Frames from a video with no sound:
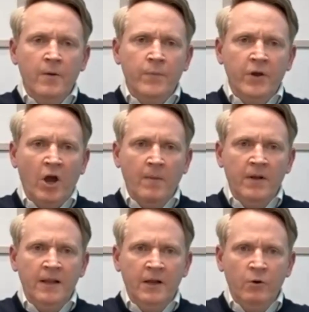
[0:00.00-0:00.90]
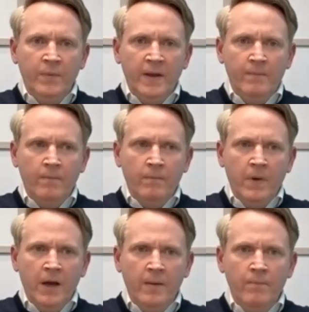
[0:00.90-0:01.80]
become a little bit
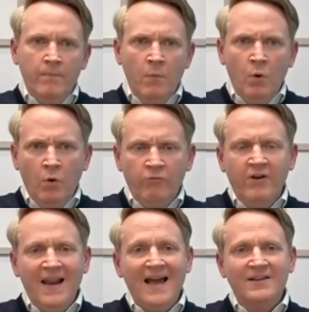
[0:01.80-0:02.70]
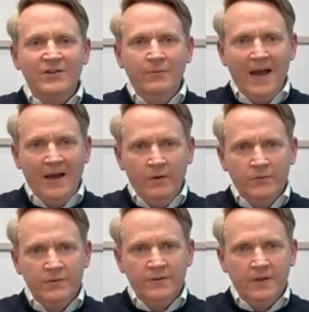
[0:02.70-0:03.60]
more relaxed about